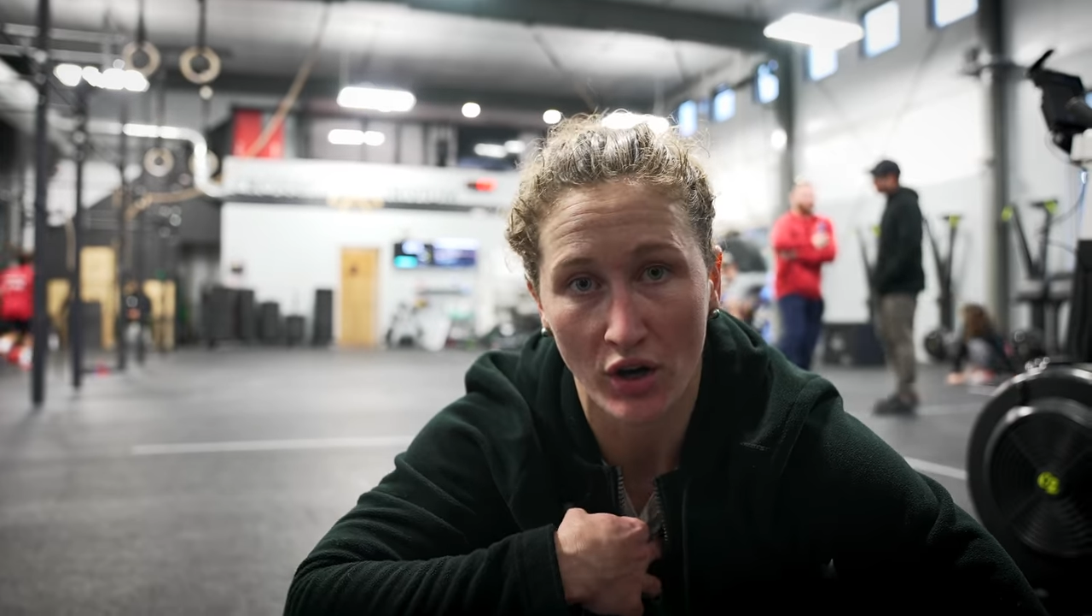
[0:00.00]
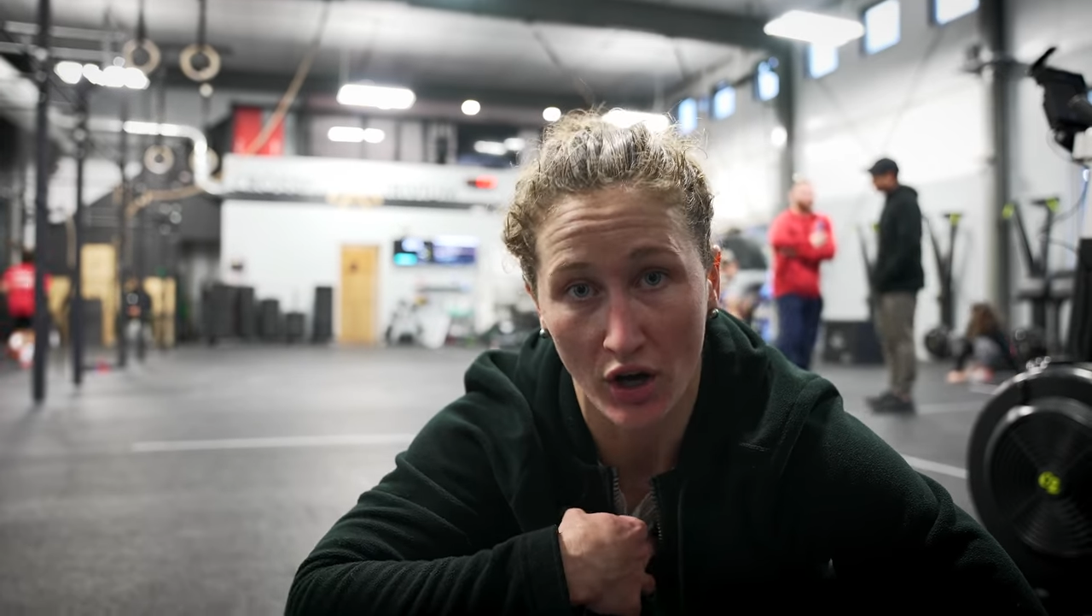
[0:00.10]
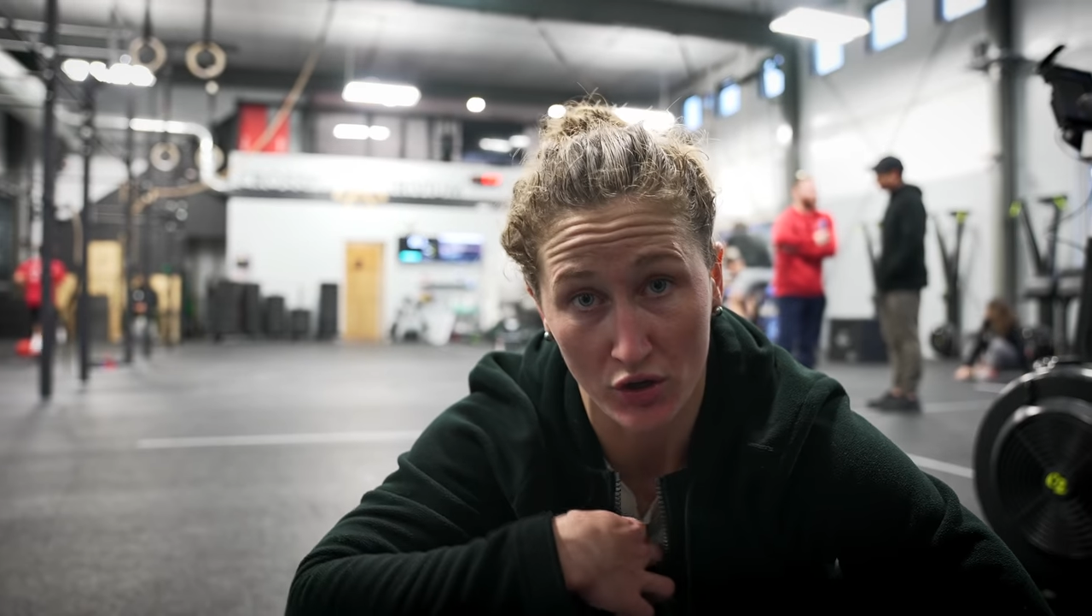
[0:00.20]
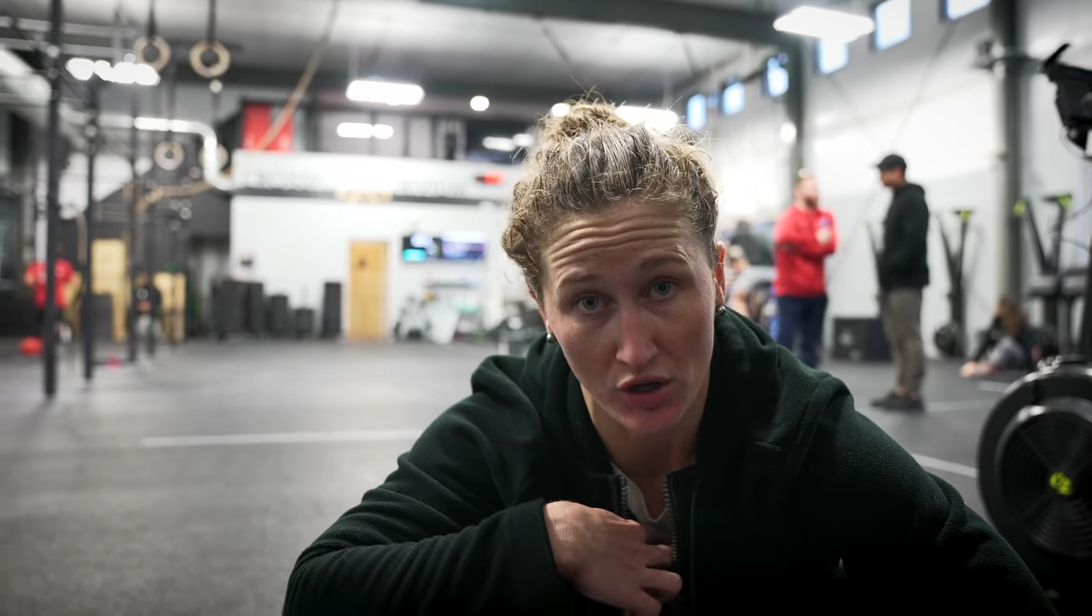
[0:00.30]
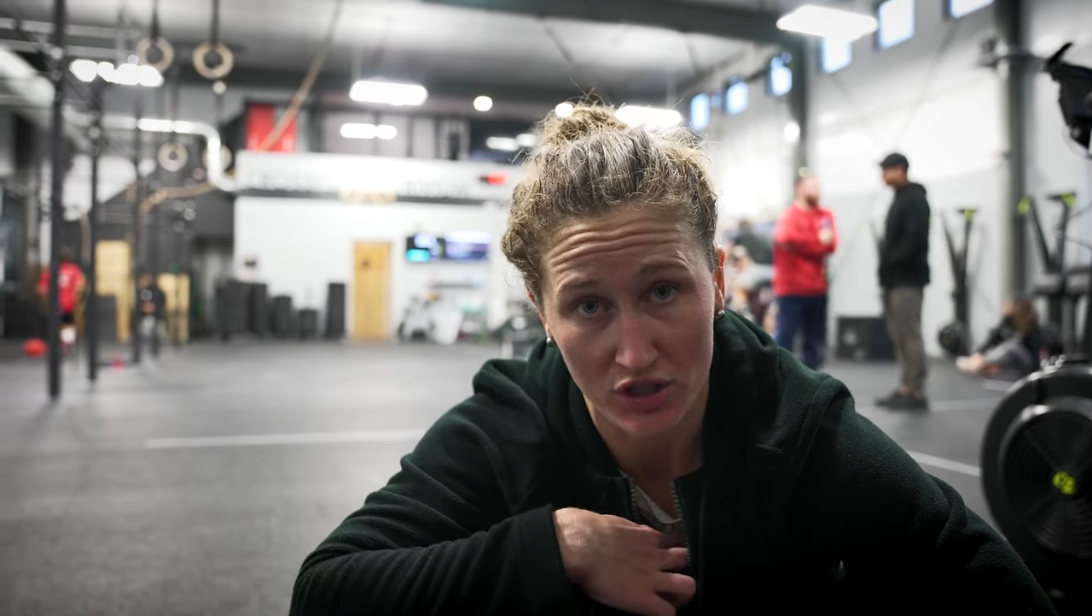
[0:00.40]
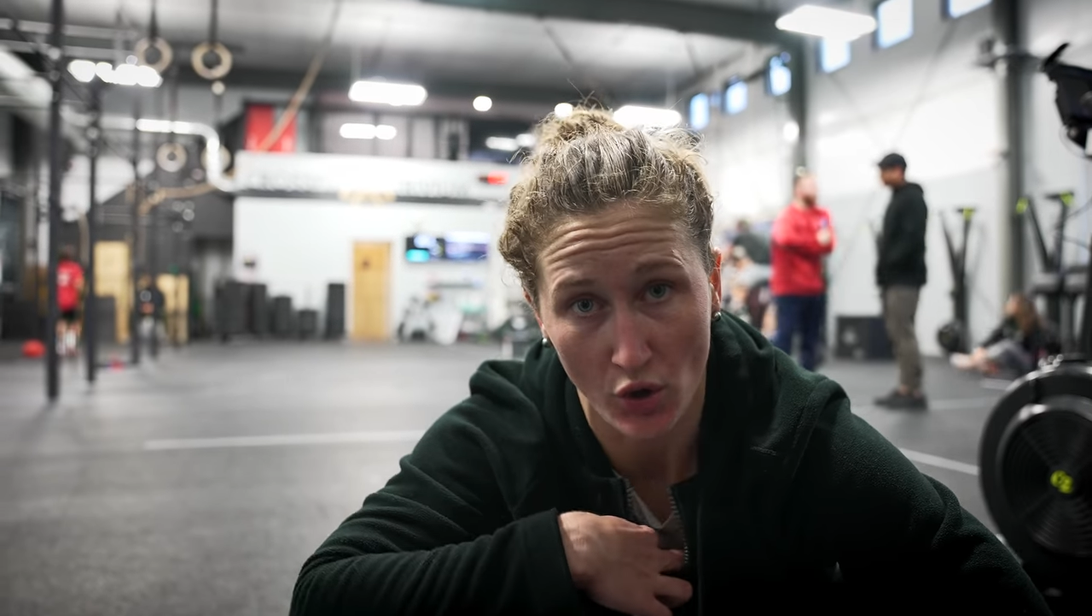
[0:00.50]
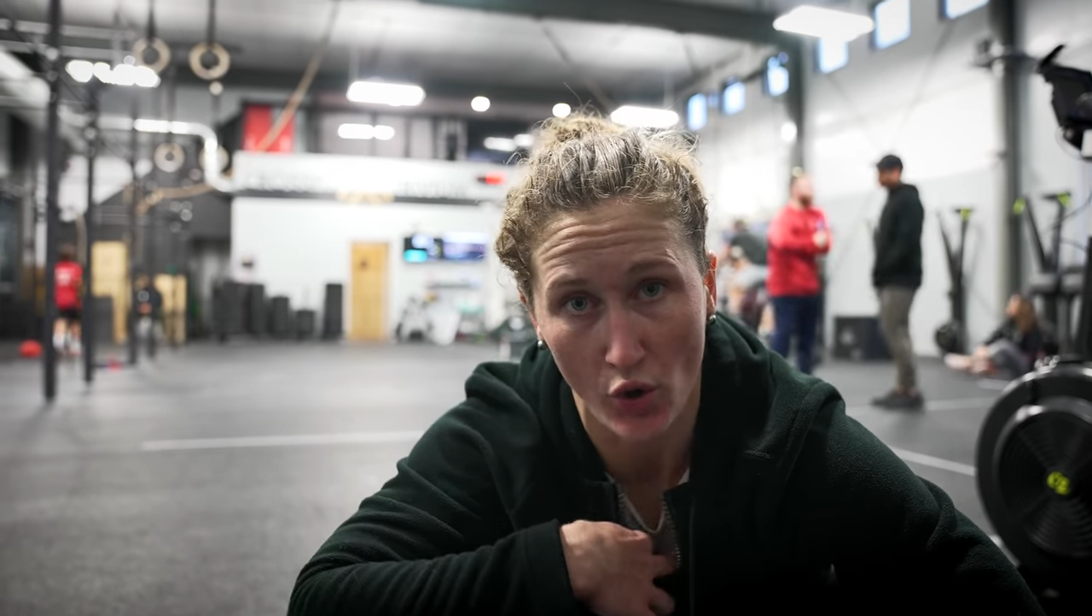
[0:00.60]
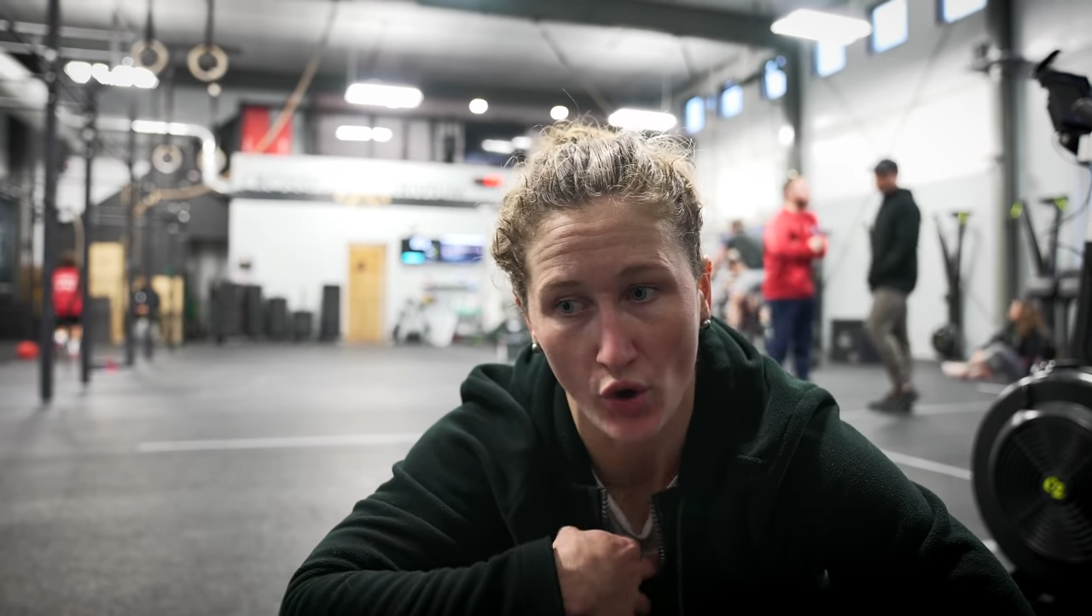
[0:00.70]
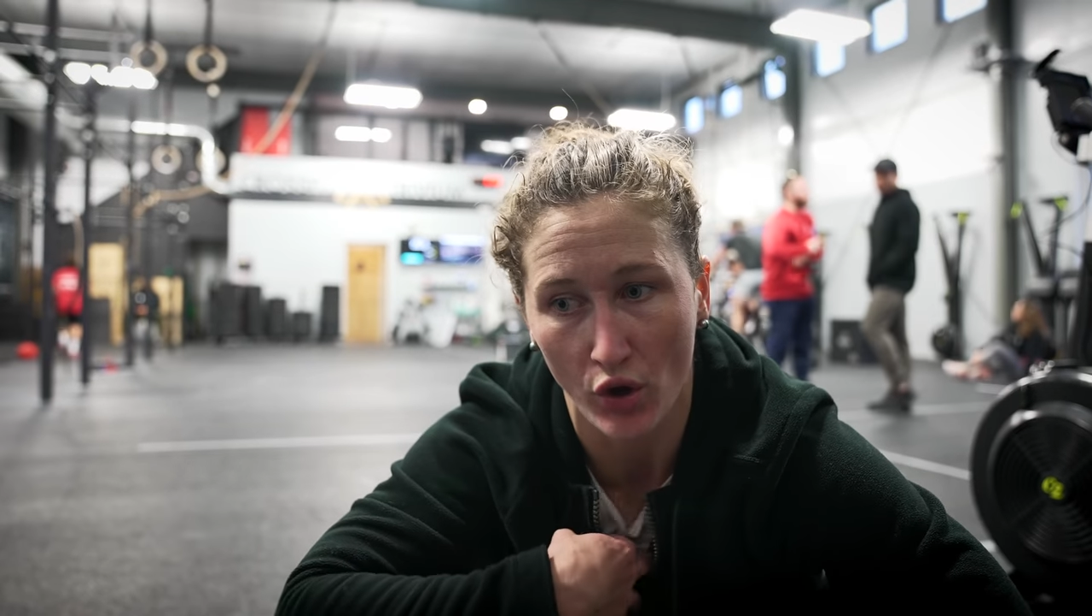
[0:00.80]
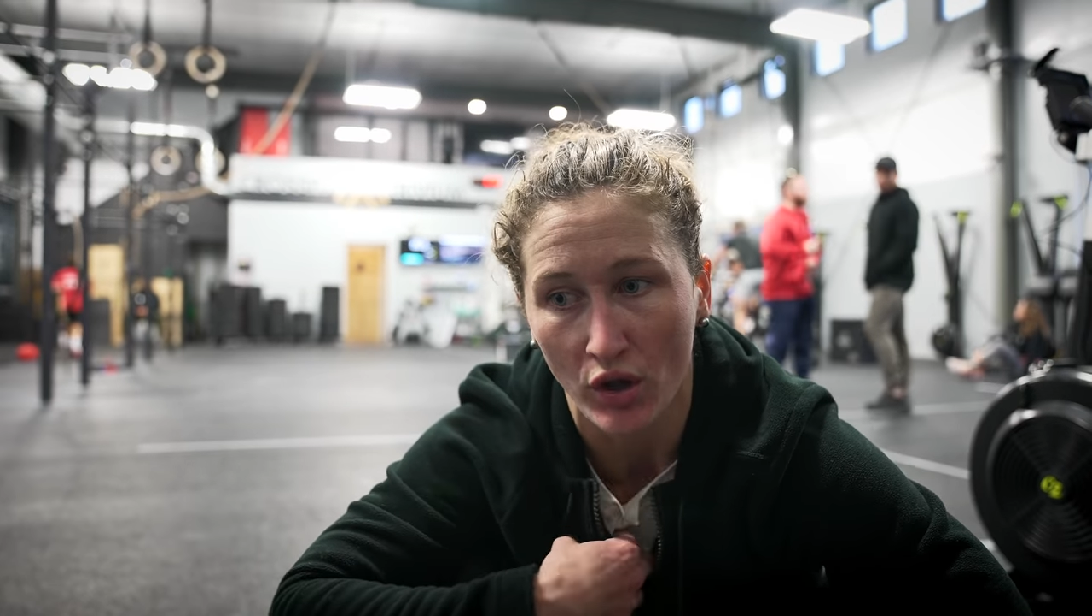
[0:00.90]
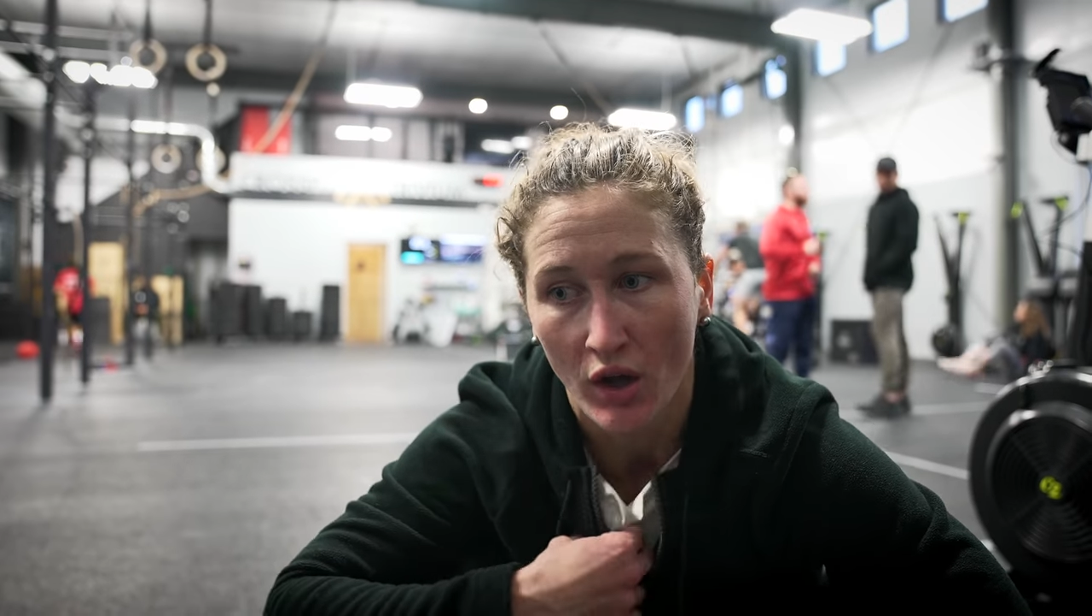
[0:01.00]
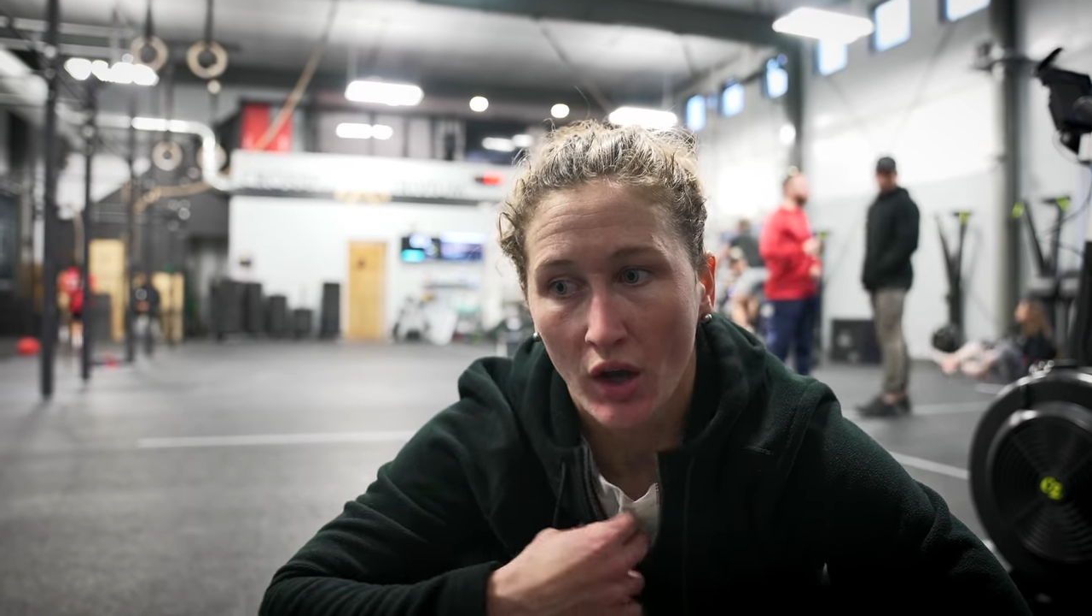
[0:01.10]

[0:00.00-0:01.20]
across all